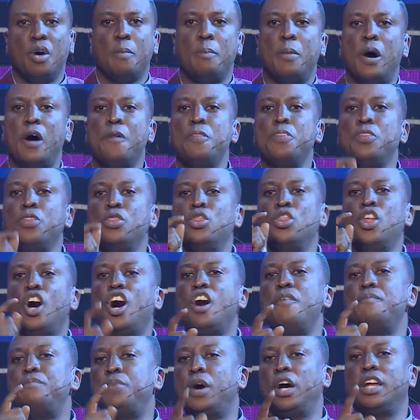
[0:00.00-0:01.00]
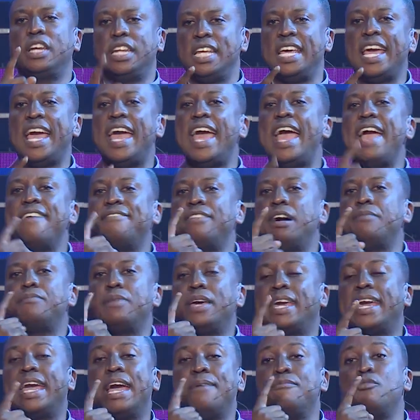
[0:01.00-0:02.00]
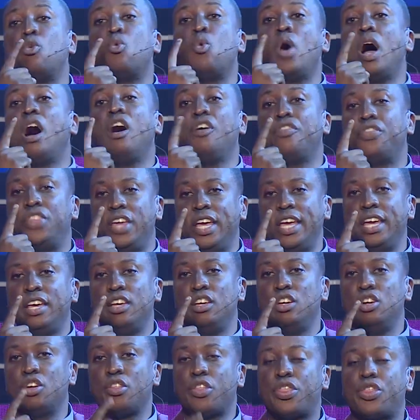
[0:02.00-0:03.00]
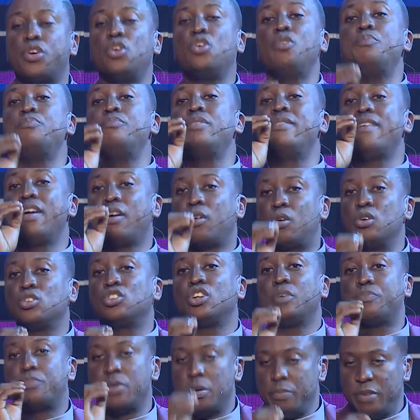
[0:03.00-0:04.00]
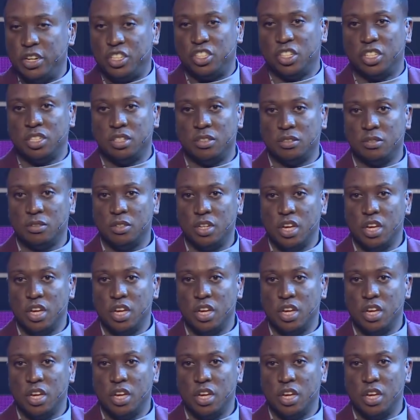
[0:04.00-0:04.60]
but nobody ever became wealthy through miracles of provision.